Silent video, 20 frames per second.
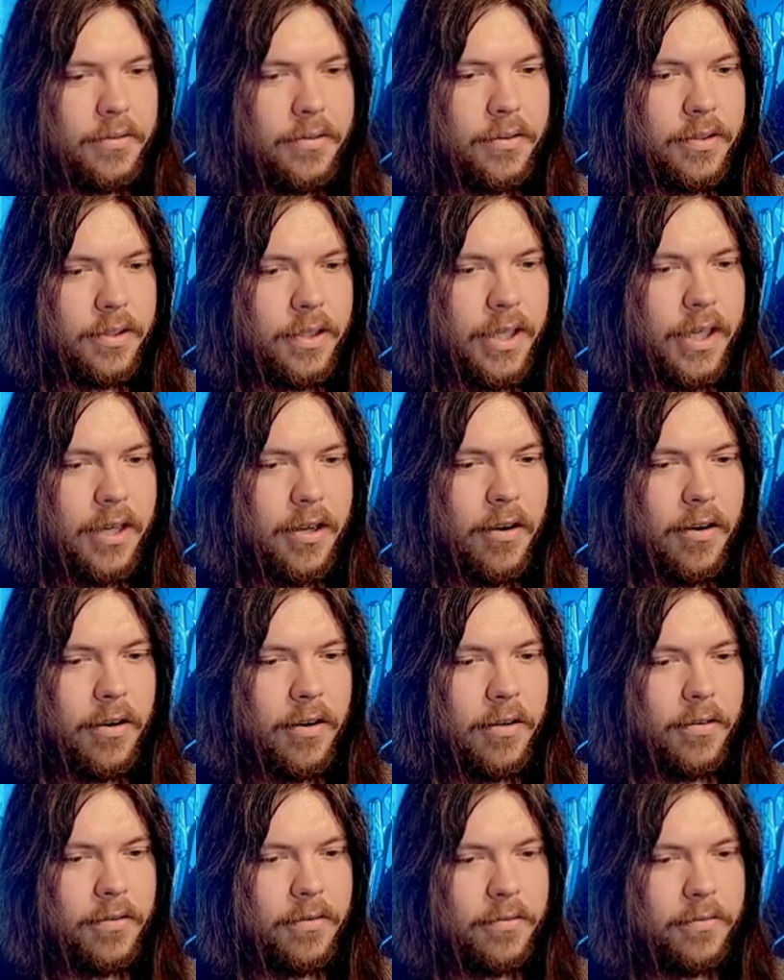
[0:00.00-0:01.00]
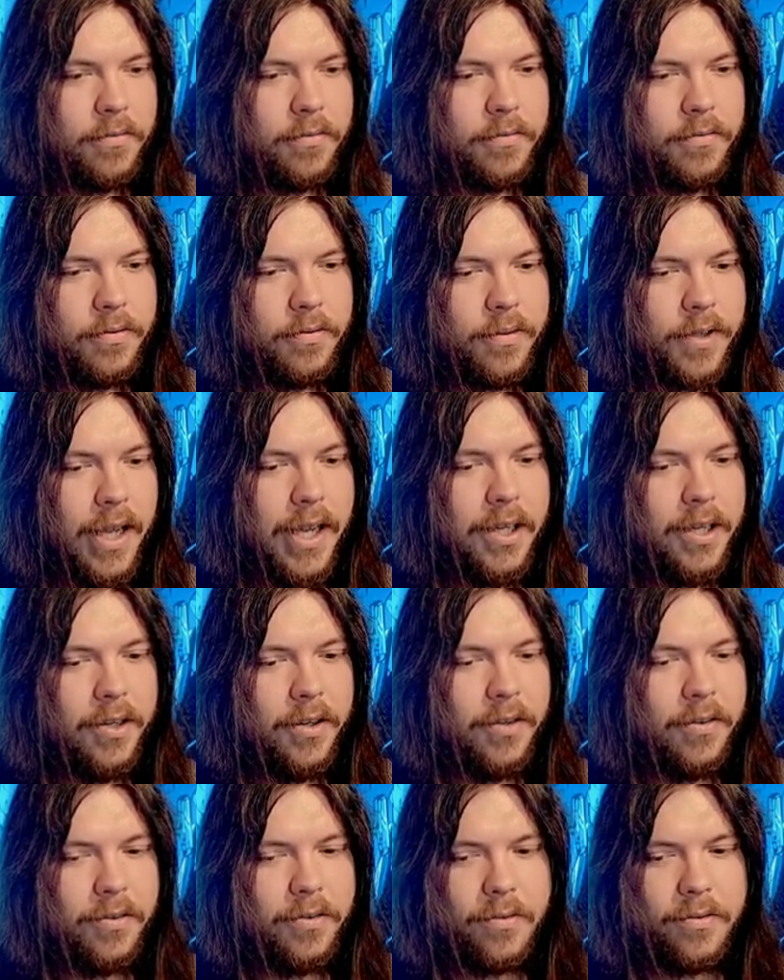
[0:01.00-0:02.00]
I need a card. Thank
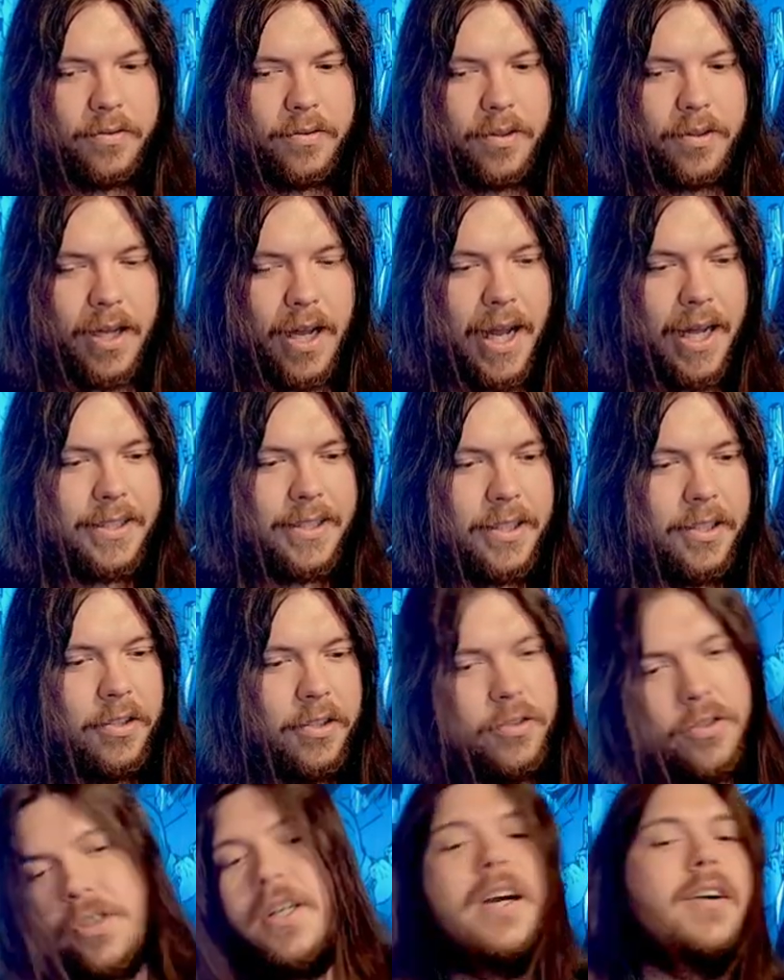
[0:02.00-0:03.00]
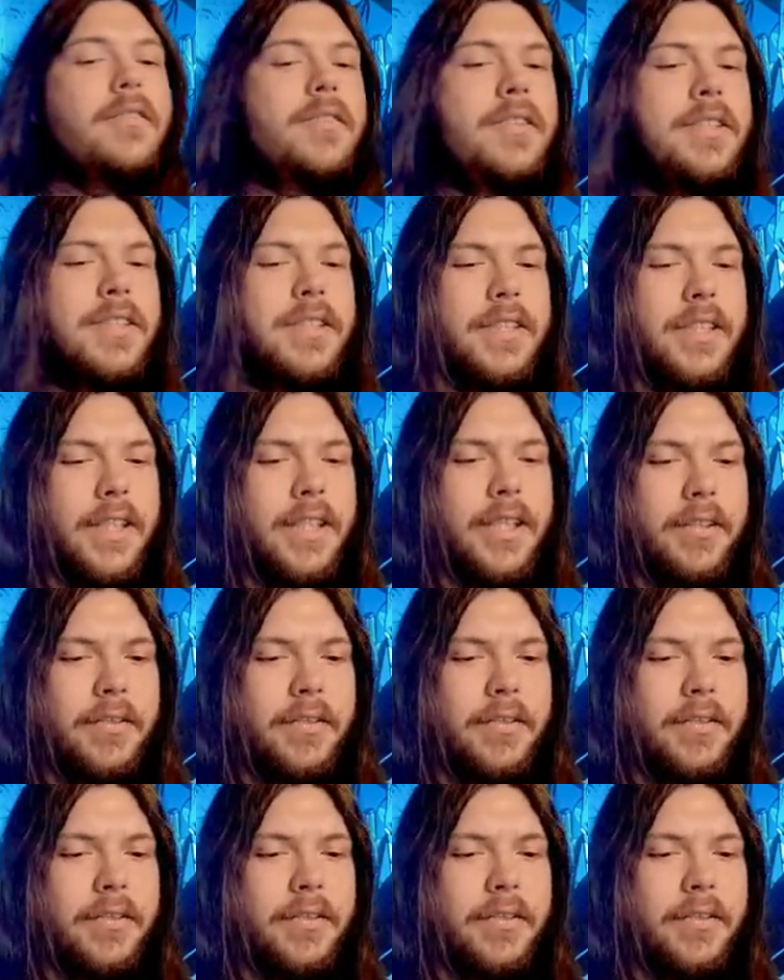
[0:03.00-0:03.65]
you. Asking you shall receive.